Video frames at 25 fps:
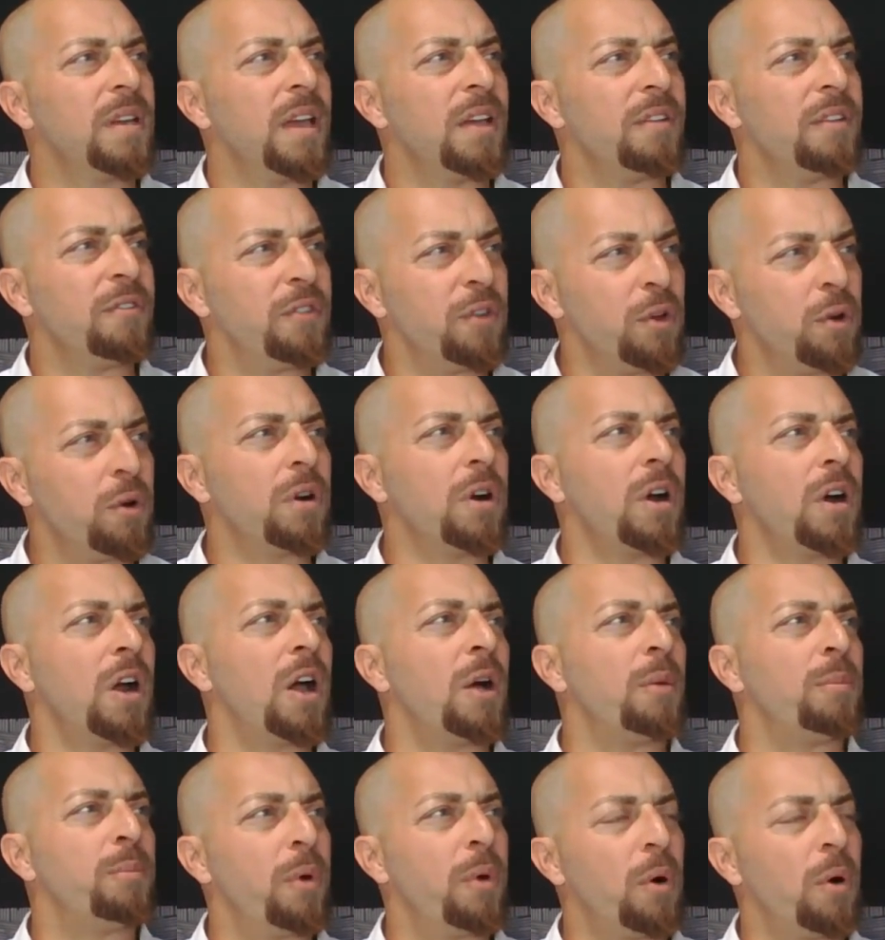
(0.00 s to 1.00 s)
If you're
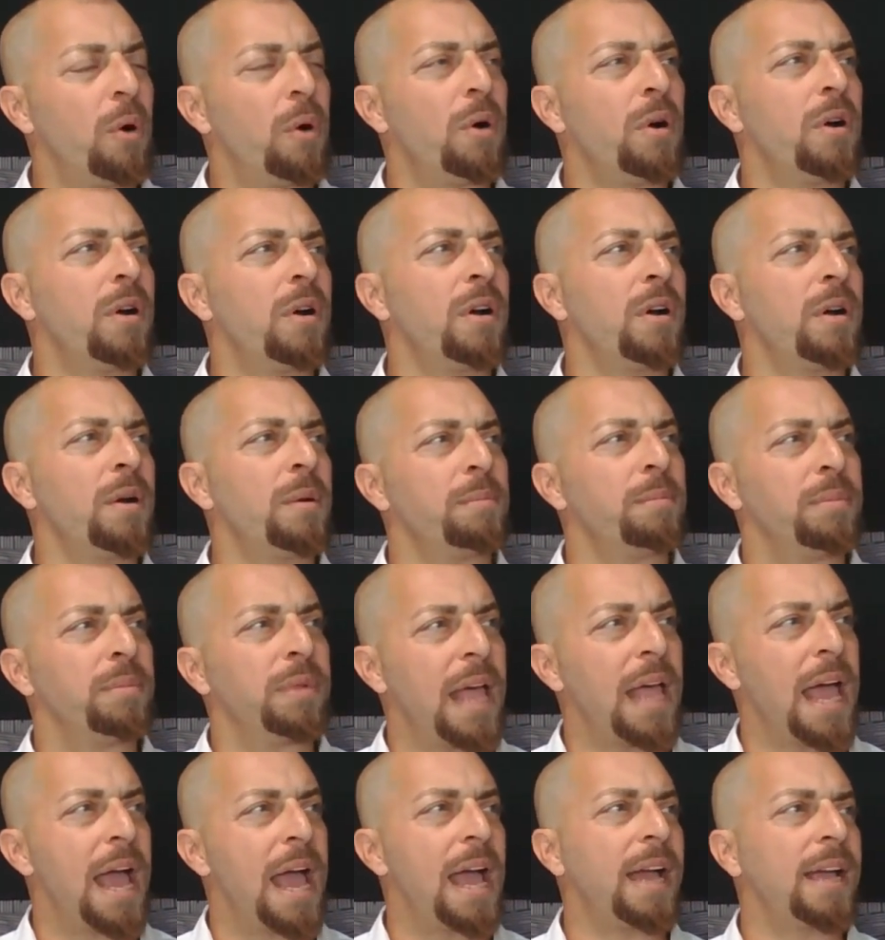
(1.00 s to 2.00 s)
a poor
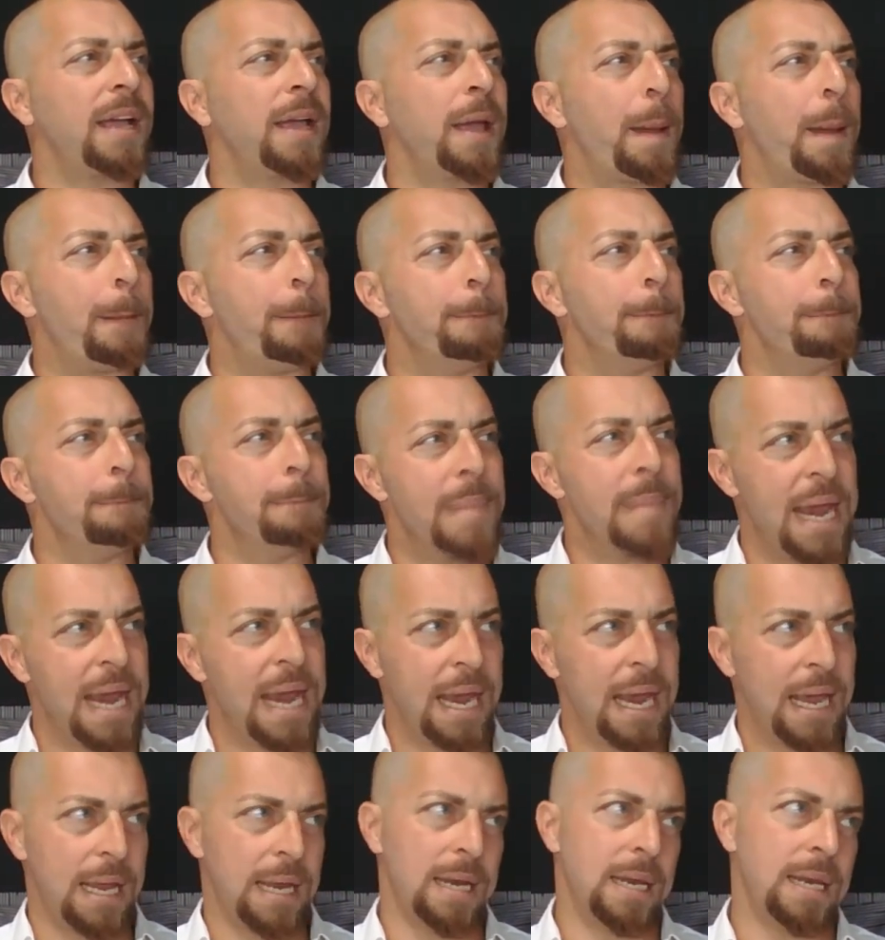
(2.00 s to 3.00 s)
black
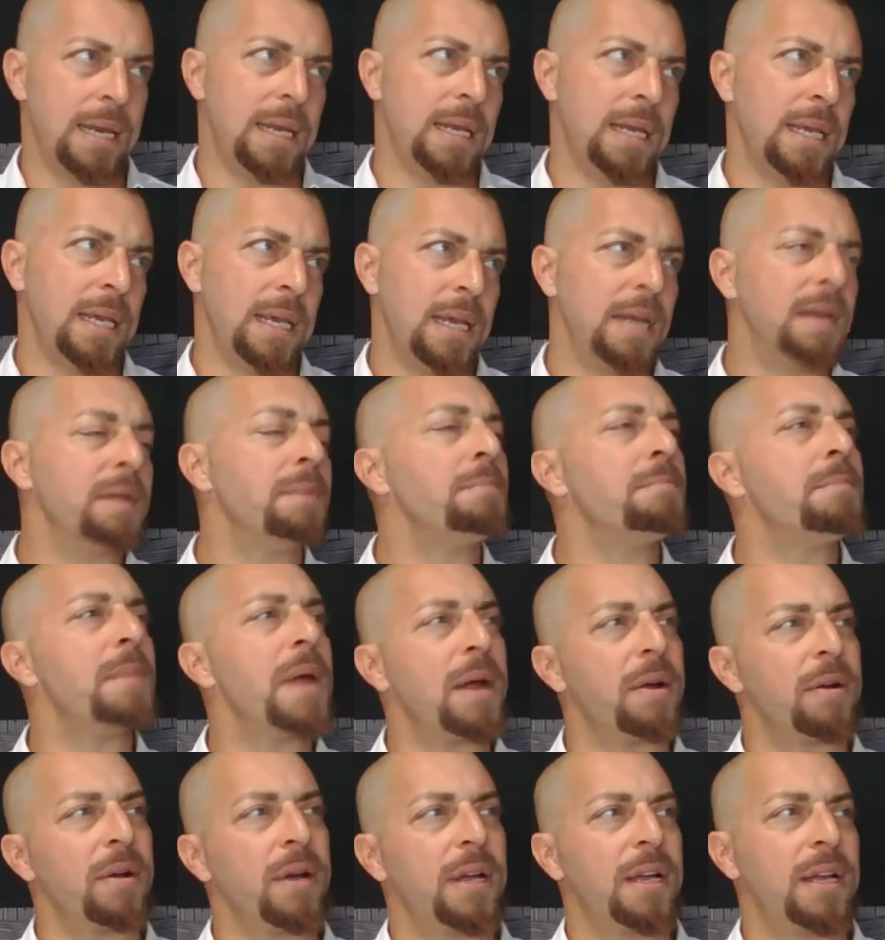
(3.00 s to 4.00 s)
man in
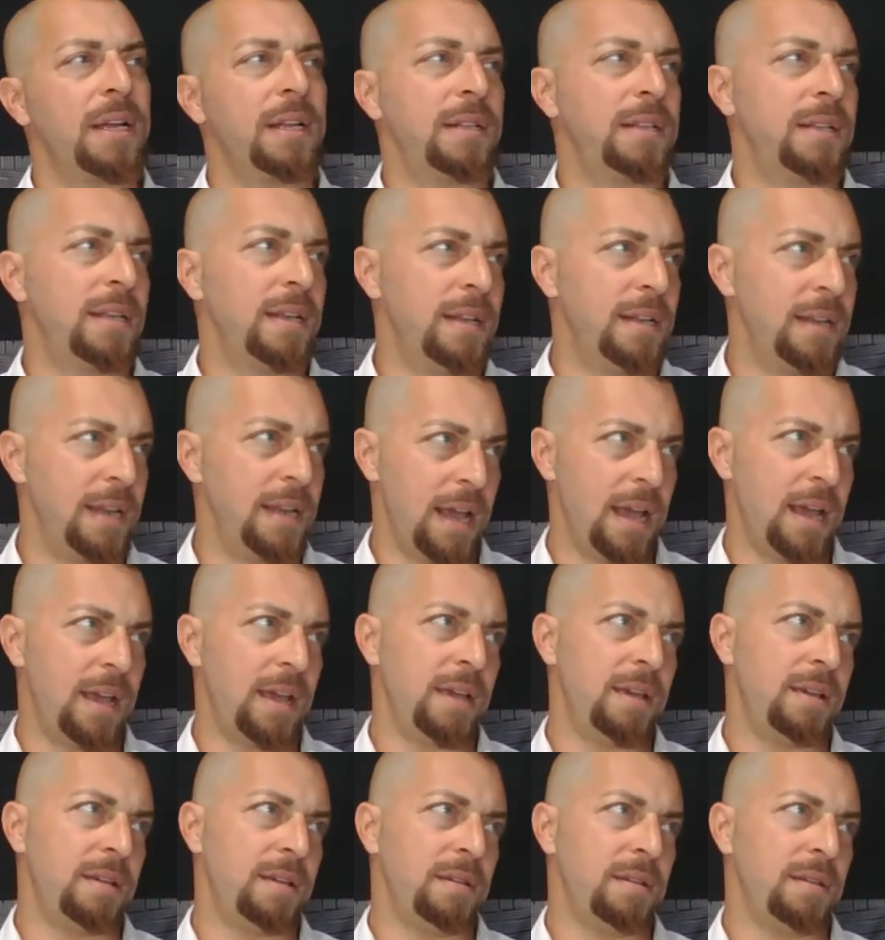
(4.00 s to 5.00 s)
America
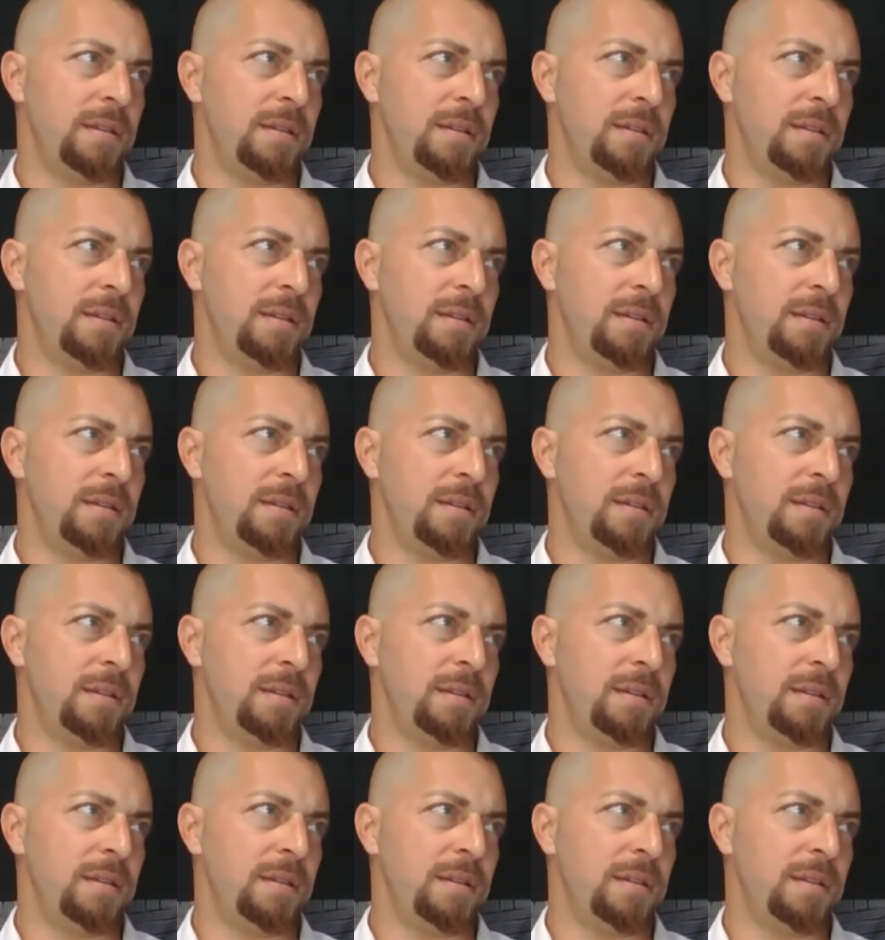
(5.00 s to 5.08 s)
today